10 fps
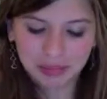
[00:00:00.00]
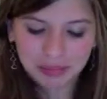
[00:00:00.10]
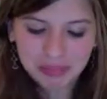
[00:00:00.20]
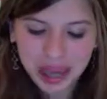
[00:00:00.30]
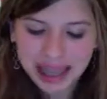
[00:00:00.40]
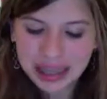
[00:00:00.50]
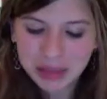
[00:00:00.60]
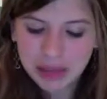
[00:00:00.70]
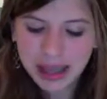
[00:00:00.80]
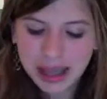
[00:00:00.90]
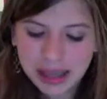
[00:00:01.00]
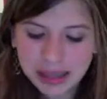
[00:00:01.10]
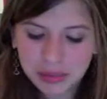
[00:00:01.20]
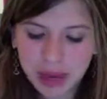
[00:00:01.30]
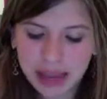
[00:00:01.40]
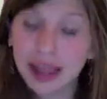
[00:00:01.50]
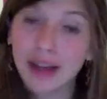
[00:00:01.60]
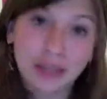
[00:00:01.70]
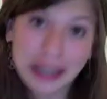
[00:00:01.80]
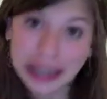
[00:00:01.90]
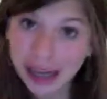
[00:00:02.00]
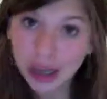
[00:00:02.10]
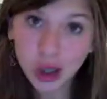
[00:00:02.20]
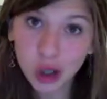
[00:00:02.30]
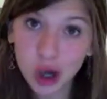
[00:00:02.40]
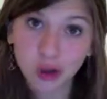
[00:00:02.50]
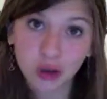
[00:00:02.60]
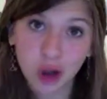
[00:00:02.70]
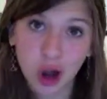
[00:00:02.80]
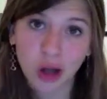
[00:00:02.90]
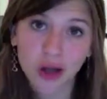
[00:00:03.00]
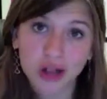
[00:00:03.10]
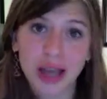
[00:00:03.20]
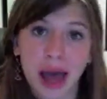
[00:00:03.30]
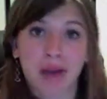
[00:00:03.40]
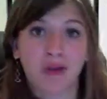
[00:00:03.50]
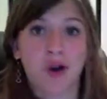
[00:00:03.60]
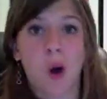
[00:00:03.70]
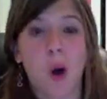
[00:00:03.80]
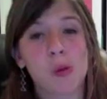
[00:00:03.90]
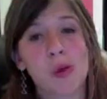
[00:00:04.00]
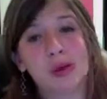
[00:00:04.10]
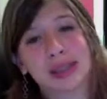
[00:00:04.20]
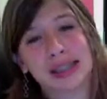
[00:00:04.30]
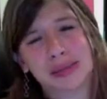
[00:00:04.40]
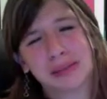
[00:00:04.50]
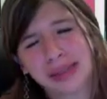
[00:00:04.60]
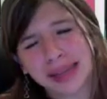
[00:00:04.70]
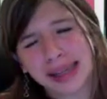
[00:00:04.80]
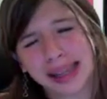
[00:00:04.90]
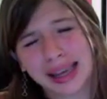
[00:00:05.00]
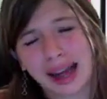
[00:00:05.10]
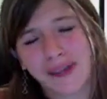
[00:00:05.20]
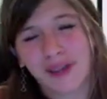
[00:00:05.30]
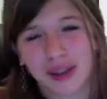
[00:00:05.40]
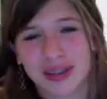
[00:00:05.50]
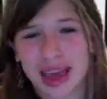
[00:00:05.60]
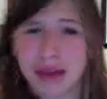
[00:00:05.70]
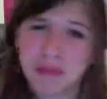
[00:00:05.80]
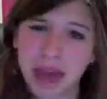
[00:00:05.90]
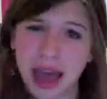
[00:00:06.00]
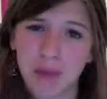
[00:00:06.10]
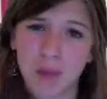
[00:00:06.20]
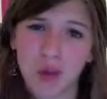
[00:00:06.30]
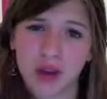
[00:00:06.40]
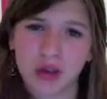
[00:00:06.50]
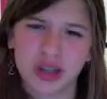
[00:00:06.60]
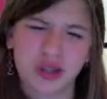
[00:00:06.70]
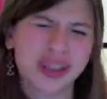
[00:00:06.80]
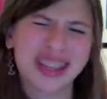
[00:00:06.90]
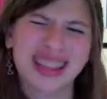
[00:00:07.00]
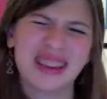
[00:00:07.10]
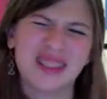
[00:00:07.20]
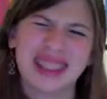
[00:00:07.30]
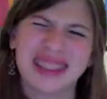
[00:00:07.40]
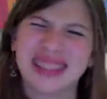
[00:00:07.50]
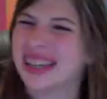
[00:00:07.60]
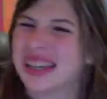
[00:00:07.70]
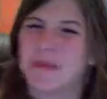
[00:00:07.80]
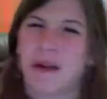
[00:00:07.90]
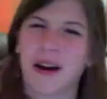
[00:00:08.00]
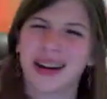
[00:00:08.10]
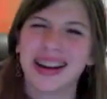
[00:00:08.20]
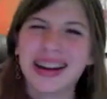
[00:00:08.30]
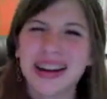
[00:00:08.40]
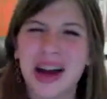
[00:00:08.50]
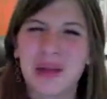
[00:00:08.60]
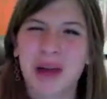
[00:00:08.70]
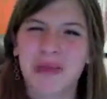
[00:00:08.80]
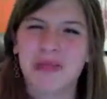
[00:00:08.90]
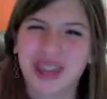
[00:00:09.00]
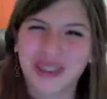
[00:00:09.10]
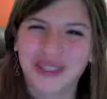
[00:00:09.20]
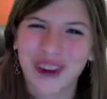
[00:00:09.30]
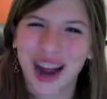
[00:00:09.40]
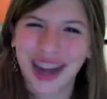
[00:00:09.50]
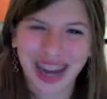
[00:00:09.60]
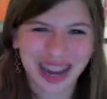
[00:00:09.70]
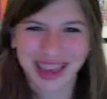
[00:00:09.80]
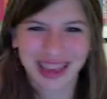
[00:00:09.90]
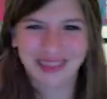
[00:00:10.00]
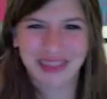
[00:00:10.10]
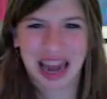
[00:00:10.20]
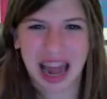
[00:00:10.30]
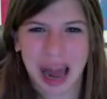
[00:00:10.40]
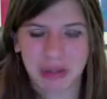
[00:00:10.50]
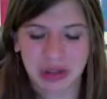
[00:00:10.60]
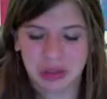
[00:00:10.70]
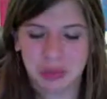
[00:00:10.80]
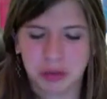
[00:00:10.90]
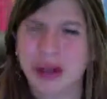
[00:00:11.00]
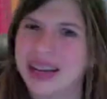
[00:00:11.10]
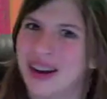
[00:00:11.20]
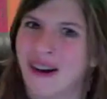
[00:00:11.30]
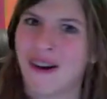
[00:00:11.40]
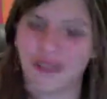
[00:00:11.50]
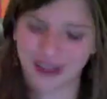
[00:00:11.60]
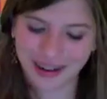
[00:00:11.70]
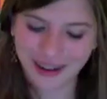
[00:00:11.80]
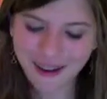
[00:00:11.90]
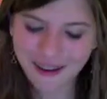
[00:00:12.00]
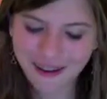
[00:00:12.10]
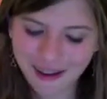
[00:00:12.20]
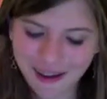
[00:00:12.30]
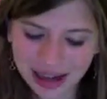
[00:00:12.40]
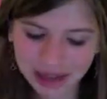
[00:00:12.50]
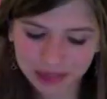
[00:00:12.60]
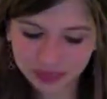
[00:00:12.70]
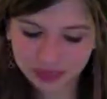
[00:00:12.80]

mainly because my lovely co-vloggers have almost completely covered that bad boy, which is really the only sucky part about being Friday. That happens pretty often. Um,